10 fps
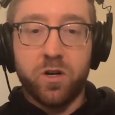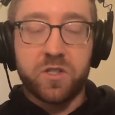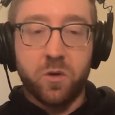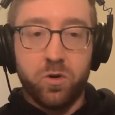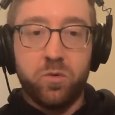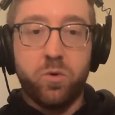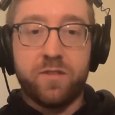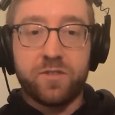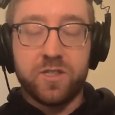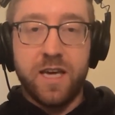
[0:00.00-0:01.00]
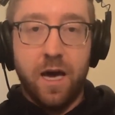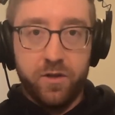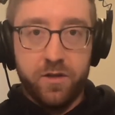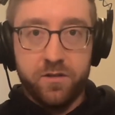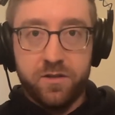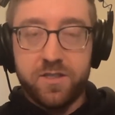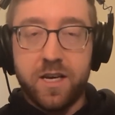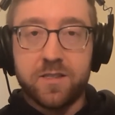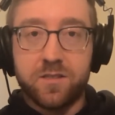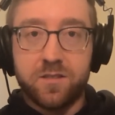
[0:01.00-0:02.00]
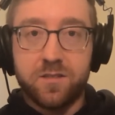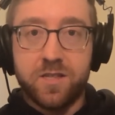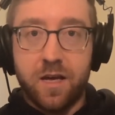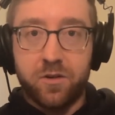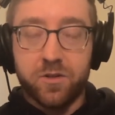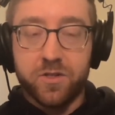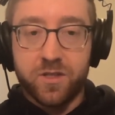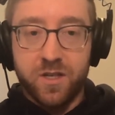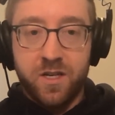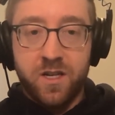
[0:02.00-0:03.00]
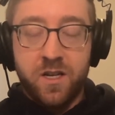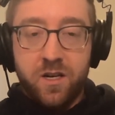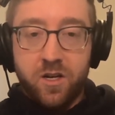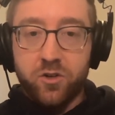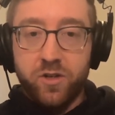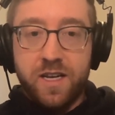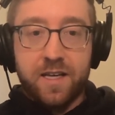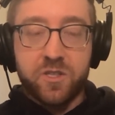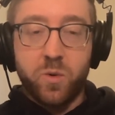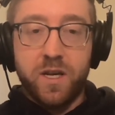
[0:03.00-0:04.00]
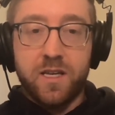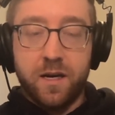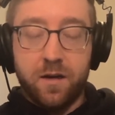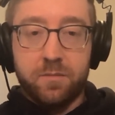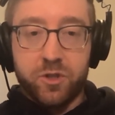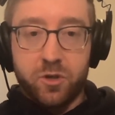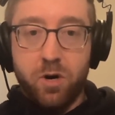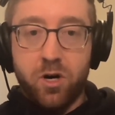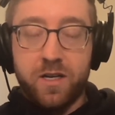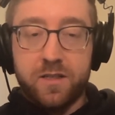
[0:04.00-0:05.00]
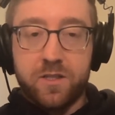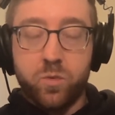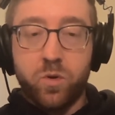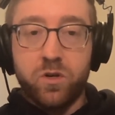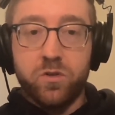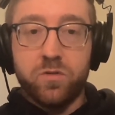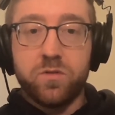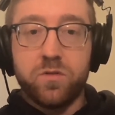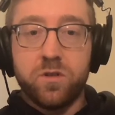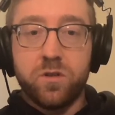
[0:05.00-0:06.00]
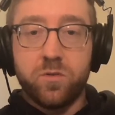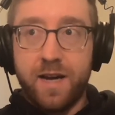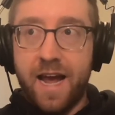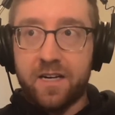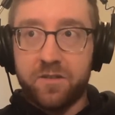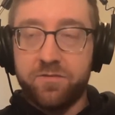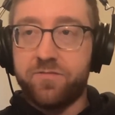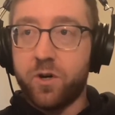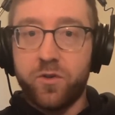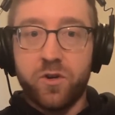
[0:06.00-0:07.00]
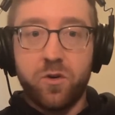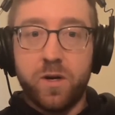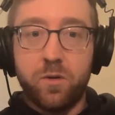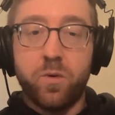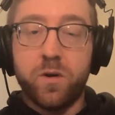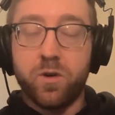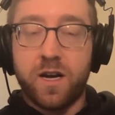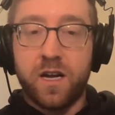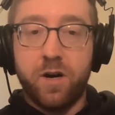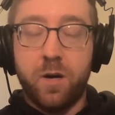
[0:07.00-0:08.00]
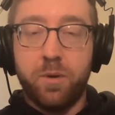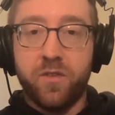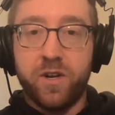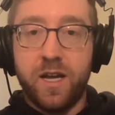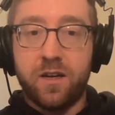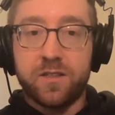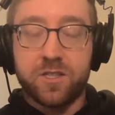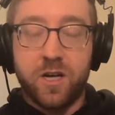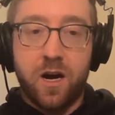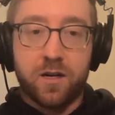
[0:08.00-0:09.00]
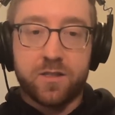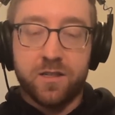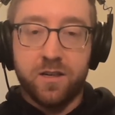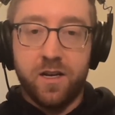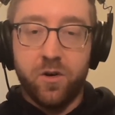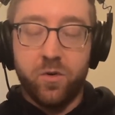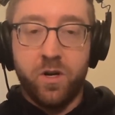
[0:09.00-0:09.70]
So we'll have to see how the dust settles early next week. I'm sure markets will react further. We were kind of up on the day on stocks, and I know